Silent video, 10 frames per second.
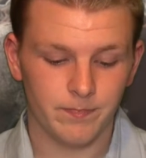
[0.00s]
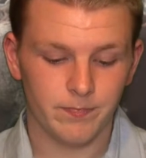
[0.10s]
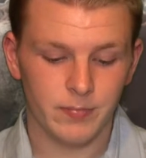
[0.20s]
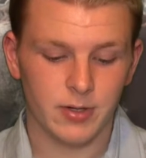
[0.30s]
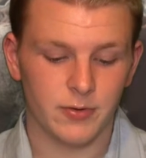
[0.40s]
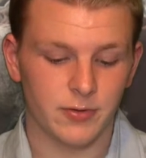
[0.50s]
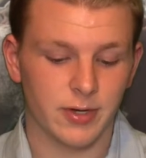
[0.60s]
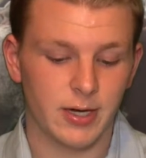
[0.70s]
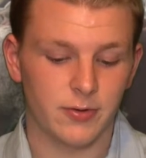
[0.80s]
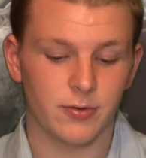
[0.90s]
because the
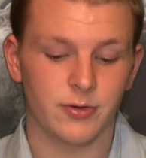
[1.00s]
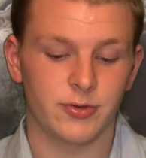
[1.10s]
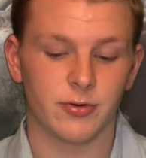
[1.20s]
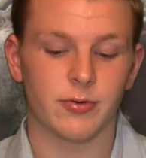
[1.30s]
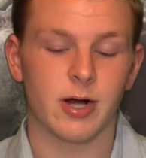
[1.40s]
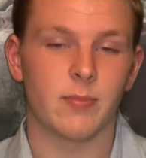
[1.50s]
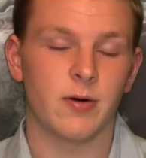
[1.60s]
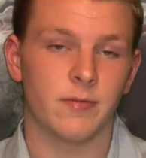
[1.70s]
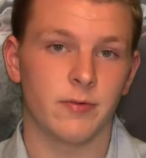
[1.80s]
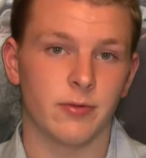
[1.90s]
cows are going to turn a greater
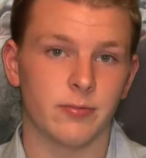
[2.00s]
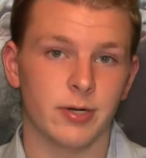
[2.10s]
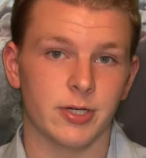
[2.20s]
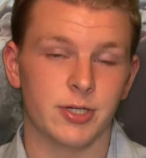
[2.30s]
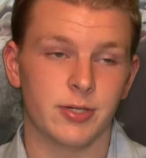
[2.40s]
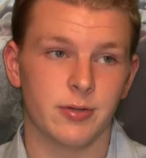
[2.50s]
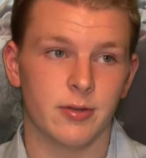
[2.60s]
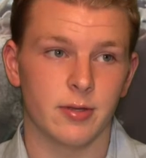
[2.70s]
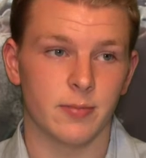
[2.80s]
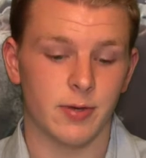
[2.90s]
profit for the rich
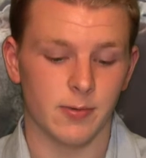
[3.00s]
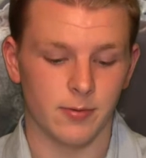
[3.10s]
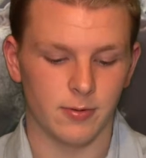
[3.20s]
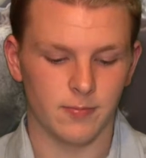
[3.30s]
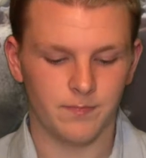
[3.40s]
than the people.